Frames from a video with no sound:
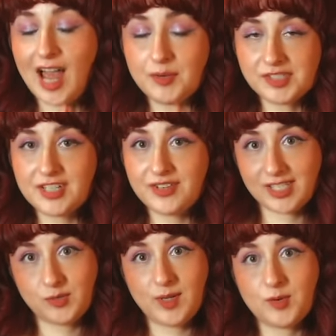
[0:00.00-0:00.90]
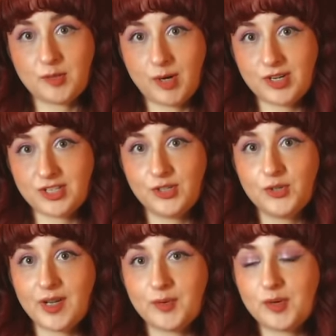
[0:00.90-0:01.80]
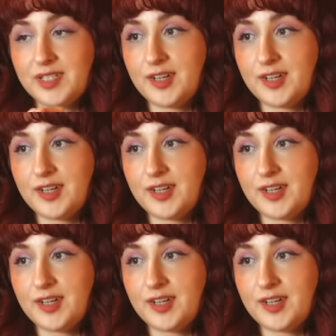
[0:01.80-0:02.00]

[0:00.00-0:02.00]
I will see you next week with part 2 and where